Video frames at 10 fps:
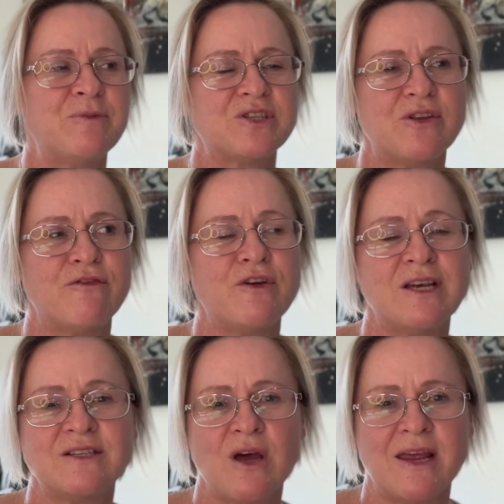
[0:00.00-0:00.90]
So the
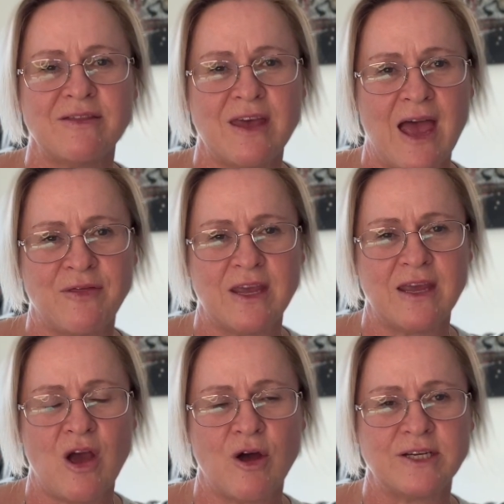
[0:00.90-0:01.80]
first night at
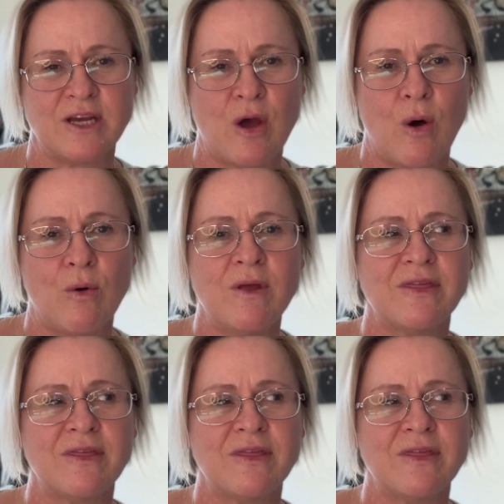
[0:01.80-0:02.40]
the hotel,